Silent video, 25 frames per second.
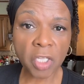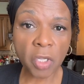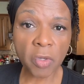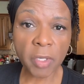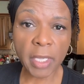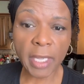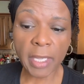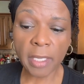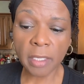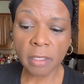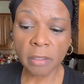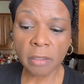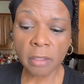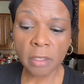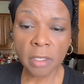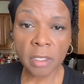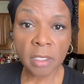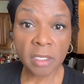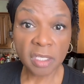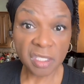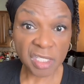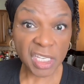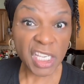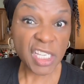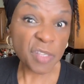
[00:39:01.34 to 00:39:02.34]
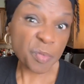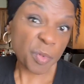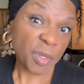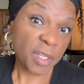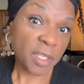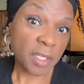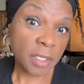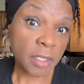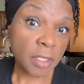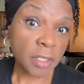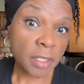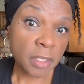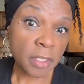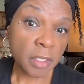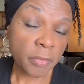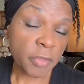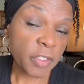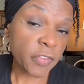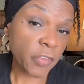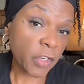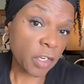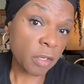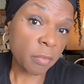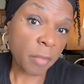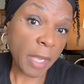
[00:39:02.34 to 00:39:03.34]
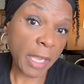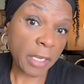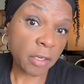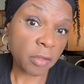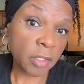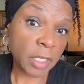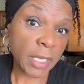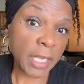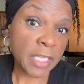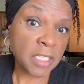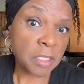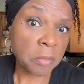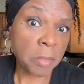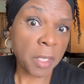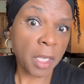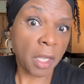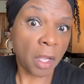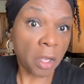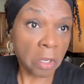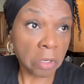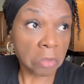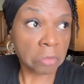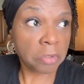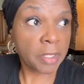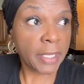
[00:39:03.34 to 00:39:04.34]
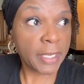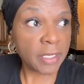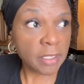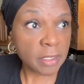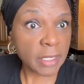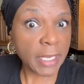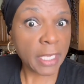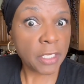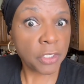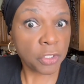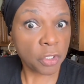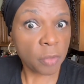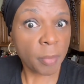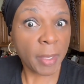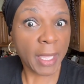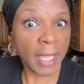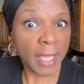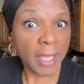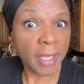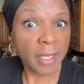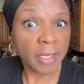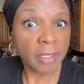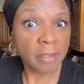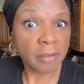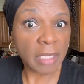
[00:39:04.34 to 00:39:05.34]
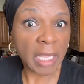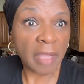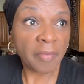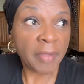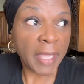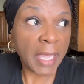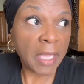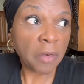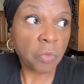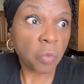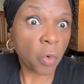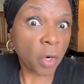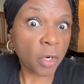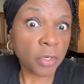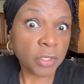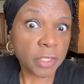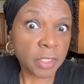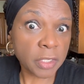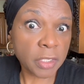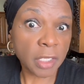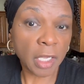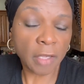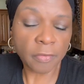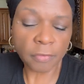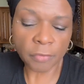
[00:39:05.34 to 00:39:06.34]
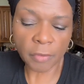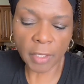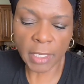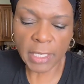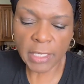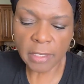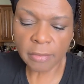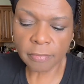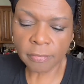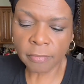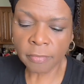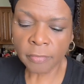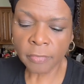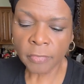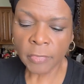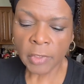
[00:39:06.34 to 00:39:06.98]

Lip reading: Okay. Tastes pretty good. It was very micronized. I'm like, oh, that's not too bad. I've had worse stuff, right?